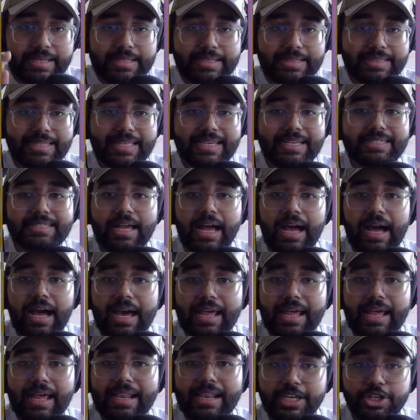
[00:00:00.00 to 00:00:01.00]
these
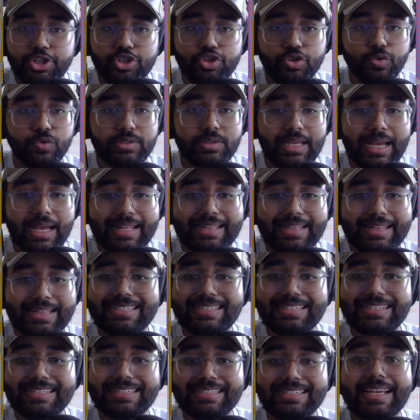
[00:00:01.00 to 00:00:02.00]
are the issues, and
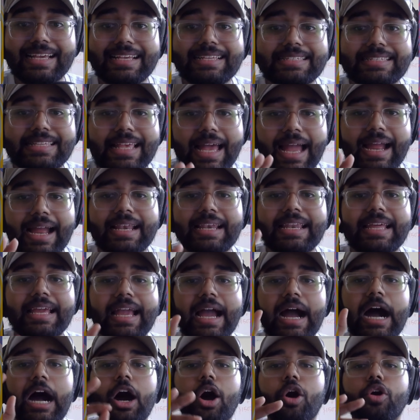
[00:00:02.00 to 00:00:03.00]
this is exactly
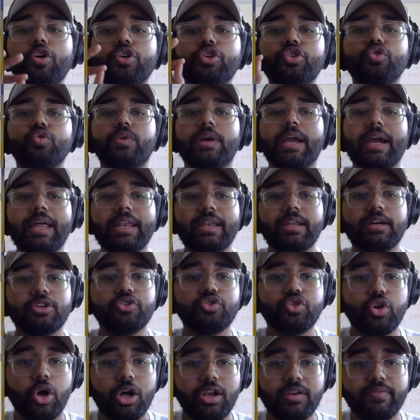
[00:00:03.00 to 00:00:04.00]
how you can
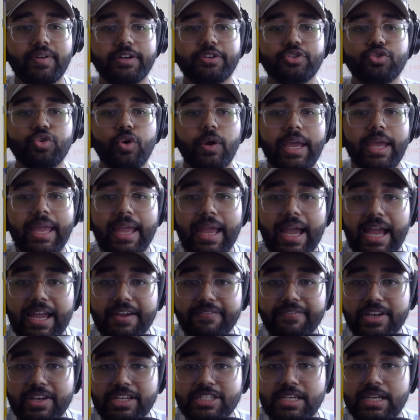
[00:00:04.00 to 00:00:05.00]
solve it. So AI
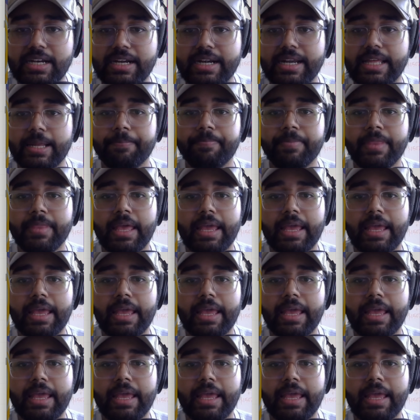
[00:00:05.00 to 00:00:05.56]
fragility,